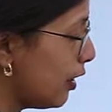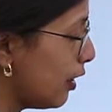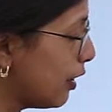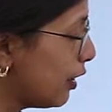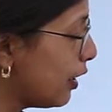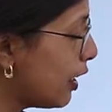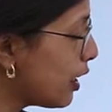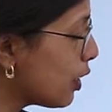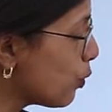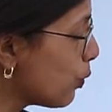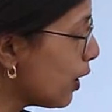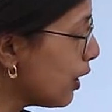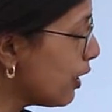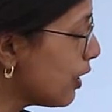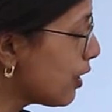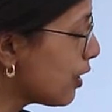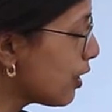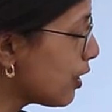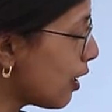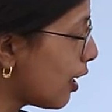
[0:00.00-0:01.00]
This one
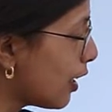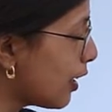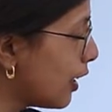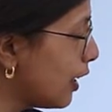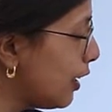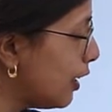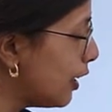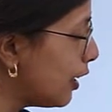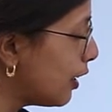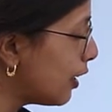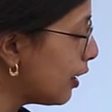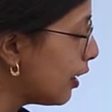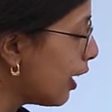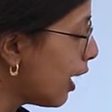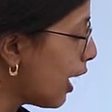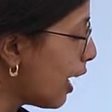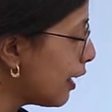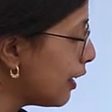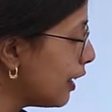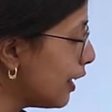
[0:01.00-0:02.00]
is starting here
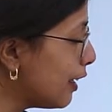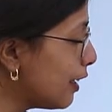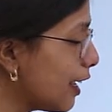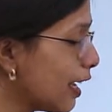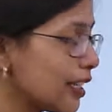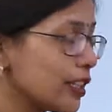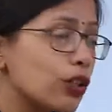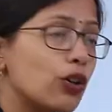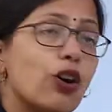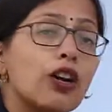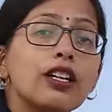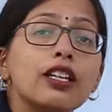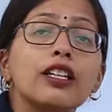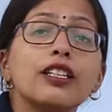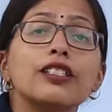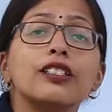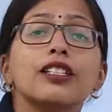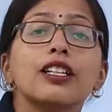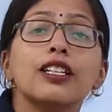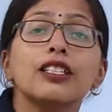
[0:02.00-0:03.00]
and it has got
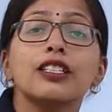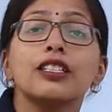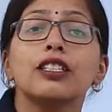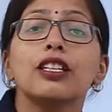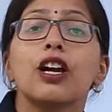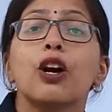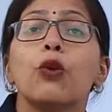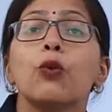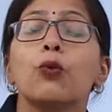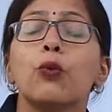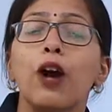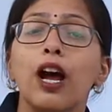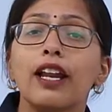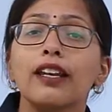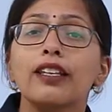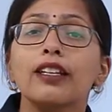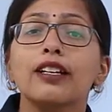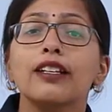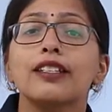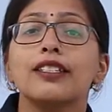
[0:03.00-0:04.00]
just
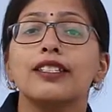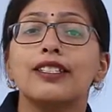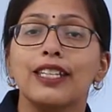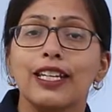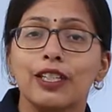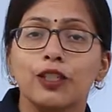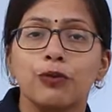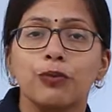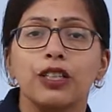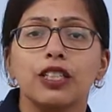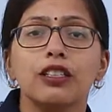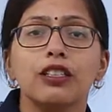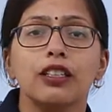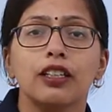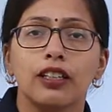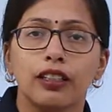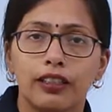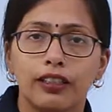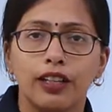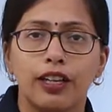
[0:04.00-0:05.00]
one statement
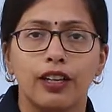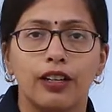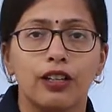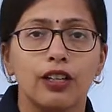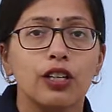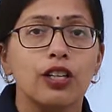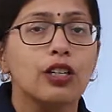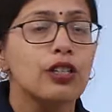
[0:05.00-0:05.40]
there.